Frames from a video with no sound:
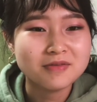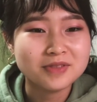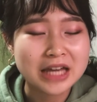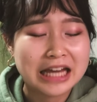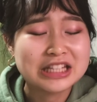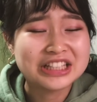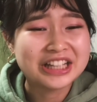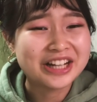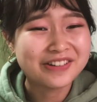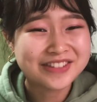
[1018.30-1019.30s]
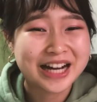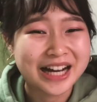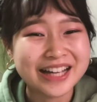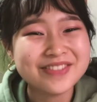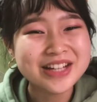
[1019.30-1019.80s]
takes a lot of
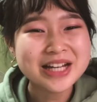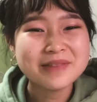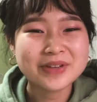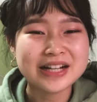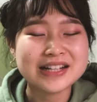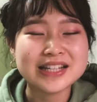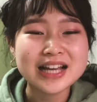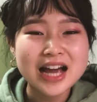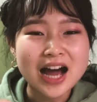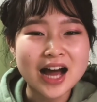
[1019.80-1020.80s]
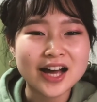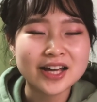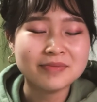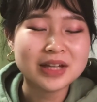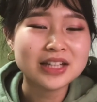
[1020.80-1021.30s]
time, because
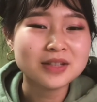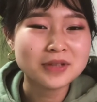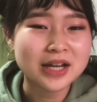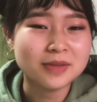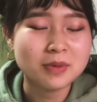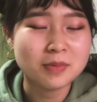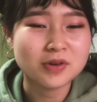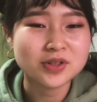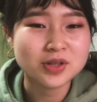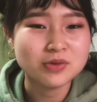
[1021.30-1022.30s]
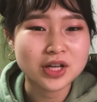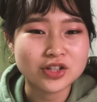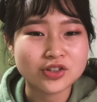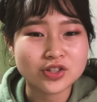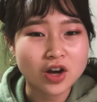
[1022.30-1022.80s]
I'm not the type of person who can
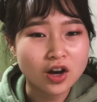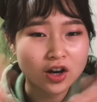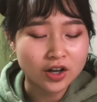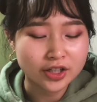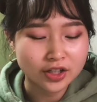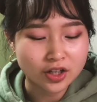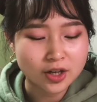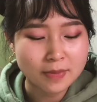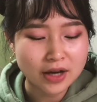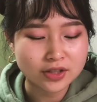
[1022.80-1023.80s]
just talk on and on about,